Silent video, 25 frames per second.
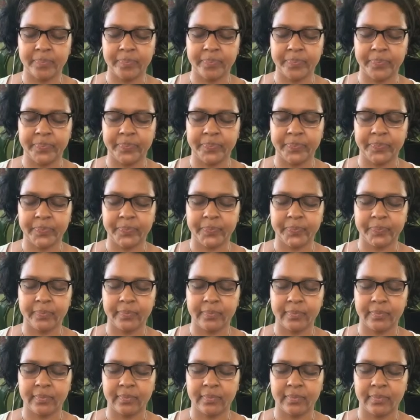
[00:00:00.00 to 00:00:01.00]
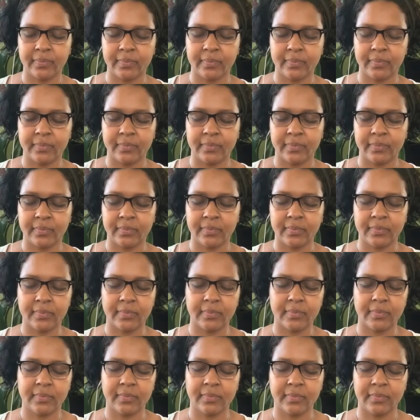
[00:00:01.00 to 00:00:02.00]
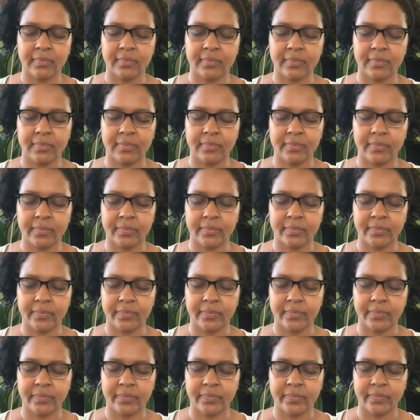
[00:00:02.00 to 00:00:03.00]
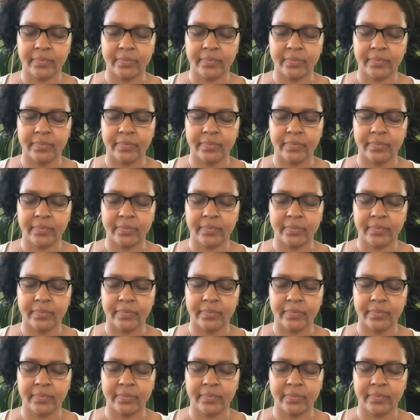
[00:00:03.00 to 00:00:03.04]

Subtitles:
Nothing is said.